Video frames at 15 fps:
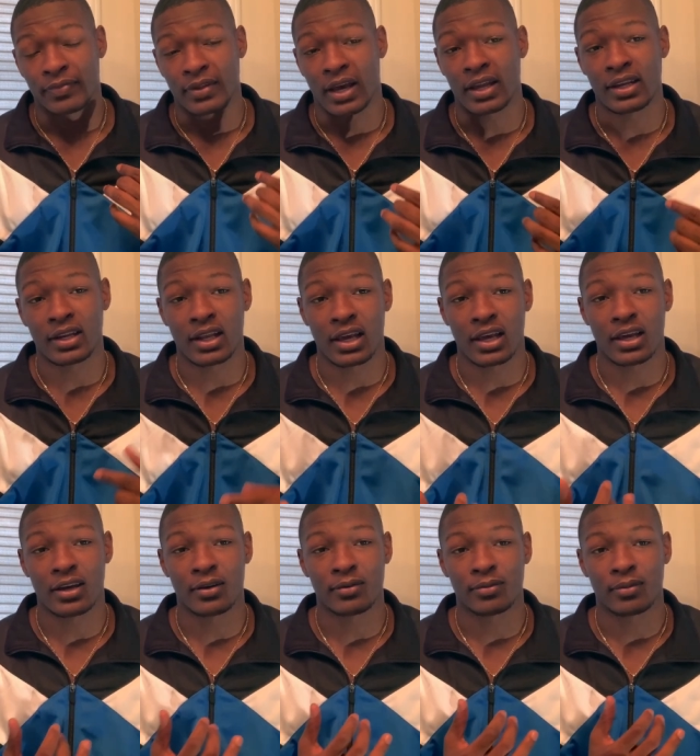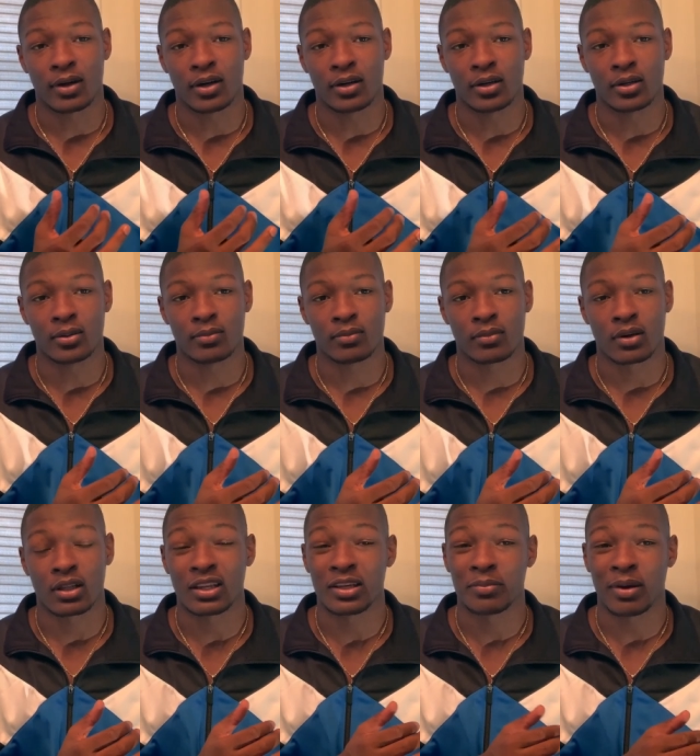I didn't have um,
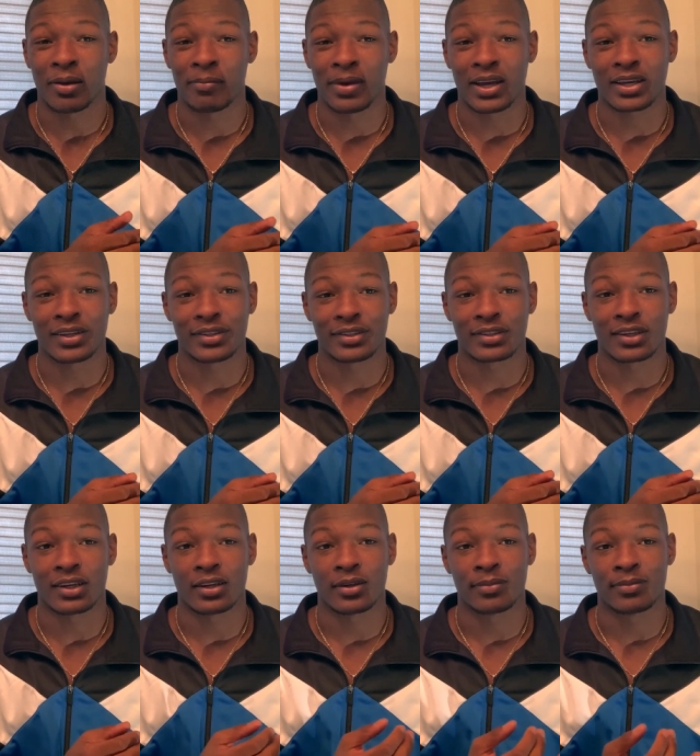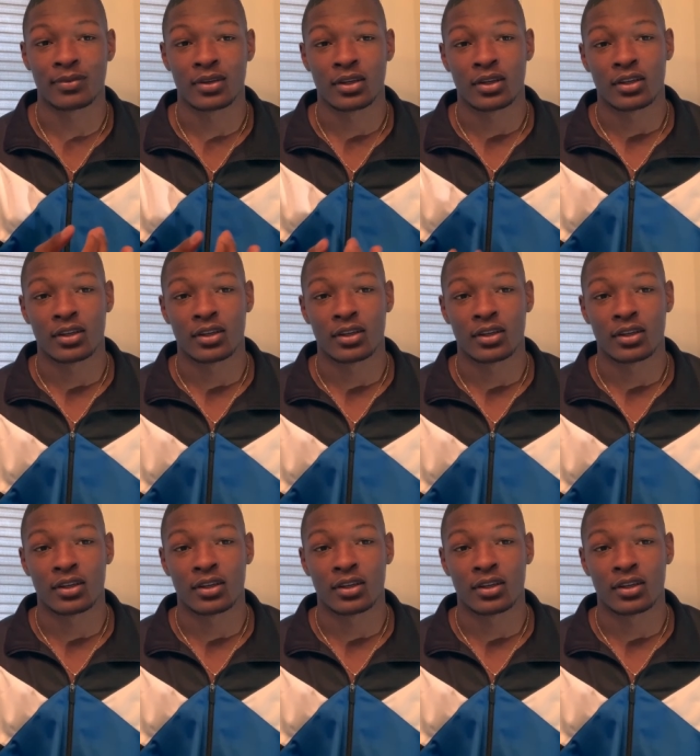CleanMyMac at the time